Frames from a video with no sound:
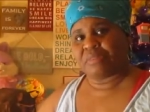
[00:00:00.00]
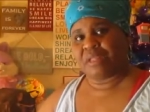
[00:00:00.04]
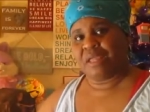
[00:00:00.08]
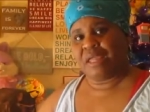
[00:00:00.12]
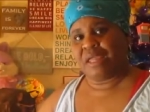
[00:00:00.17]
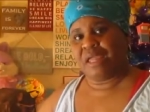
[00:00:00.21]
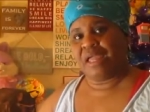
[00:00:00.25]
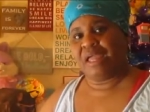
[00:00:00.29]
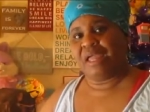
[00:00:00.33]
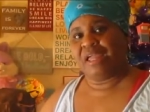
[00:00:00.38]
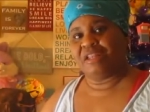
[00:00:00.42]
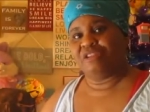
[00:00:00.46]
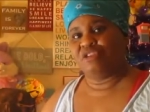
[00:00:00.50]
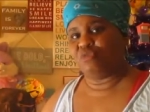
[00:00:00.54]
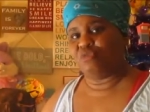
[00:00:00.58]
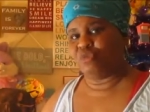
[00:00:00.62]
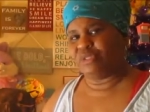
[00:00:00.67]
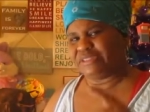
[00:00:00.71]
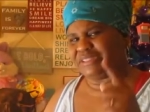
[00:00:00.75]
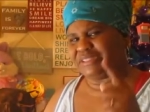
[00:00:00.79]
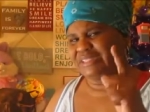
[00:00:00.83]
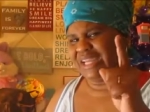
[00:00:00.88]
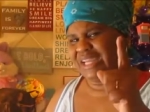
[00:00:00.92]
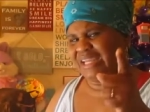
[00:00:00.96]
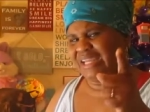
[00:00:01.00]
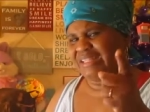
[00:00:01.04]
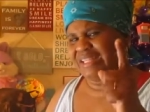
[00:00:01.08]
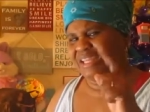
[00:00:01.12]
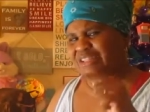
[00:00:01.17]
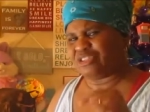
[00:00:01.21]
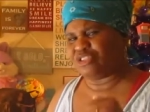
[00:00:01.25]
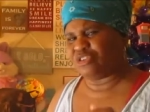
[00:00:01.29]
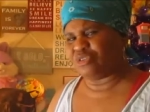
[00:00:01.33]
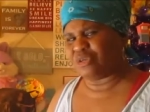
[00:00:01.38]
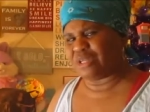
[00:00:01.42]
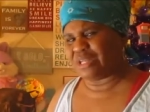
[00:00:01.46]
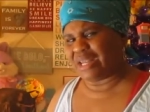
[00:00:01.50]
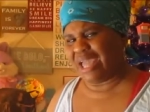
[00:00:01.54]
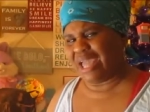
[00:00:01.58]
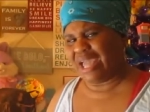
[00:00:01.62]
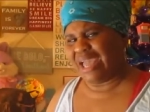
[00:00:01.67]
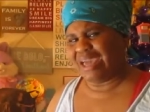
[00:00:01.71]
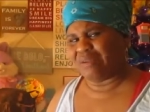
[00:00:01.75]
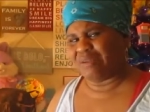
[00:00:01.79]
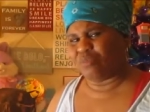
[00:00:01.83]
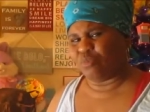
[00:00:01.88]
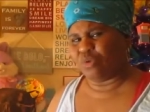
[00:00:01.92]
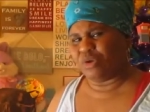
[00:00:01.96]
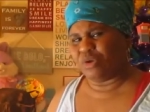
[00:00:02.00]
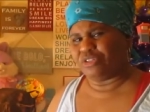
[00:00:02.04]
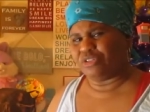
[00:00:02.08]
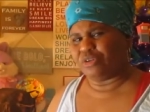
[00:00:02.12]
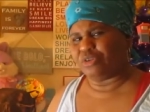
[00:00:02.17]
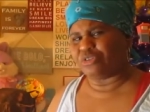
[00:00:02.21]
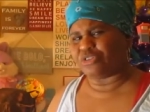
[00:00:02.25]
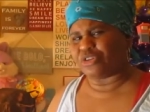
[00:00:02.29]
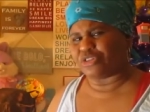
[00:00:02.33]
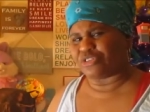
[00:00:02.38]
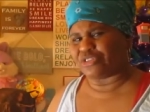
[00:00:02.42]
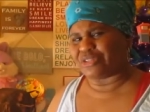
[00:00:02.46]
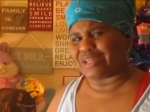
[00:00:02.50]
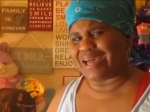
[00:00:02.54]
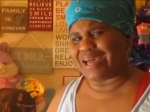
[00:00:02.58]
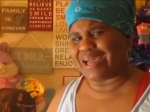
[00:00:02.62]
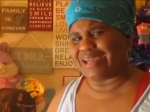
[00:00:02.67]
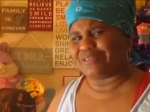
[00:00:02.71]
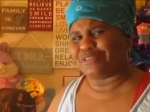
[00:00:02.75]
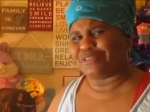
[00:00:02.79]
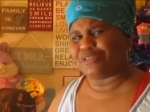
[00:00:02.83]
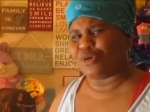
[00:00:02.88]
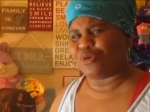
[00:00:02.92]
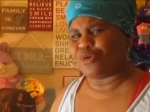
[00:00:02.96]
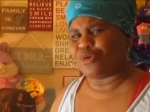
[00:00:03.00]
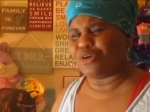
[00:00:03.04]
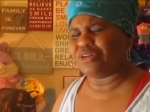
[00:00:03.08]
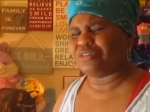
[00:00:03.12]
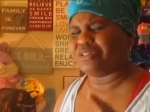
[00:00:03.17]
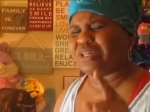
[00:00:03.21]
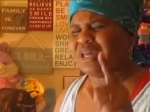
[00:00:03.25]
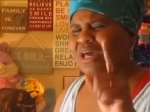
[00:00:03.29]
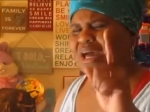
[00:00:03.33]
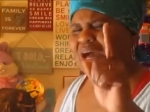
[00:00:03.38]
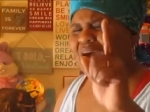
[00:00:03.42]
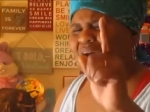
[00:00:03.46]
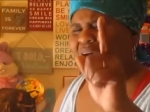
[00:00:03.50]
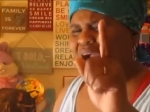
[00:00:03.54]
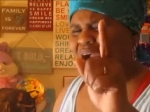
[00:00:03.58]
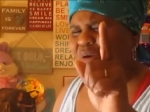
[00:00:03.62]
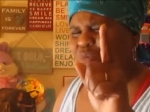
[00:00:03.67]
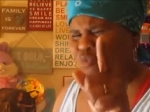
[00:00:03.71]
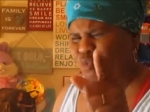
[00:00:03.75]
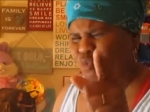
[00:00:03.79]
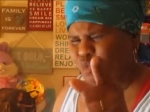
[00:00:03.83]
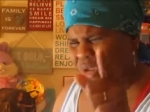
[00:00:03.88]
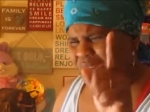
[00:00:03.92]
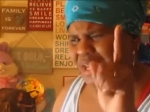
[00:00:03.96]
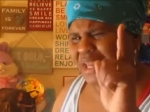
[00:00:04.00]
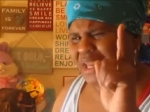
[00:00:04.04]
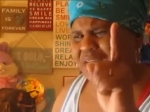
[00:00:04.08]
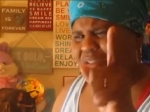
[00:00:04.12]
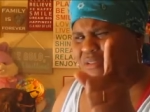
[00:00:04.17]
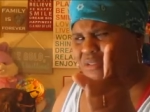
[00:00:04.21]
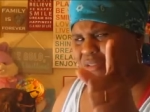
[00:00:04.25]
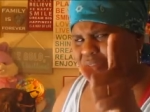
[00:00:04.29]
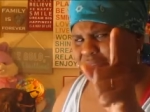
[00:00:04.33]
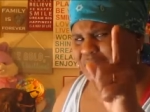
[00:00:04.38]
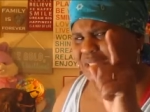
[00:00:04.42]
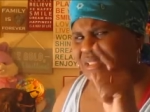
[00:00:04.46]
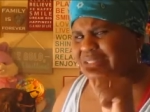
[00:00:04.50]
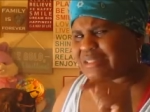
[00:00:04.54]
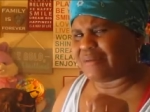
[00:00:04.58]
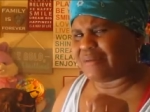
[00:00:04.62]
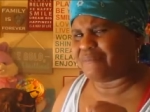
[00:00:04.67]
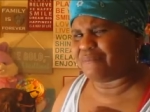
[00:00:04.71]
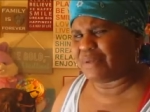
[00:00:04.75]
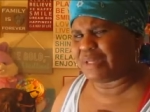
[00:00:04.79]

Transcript: and you were saying that you could add windows or sliding doors. I went and looked at that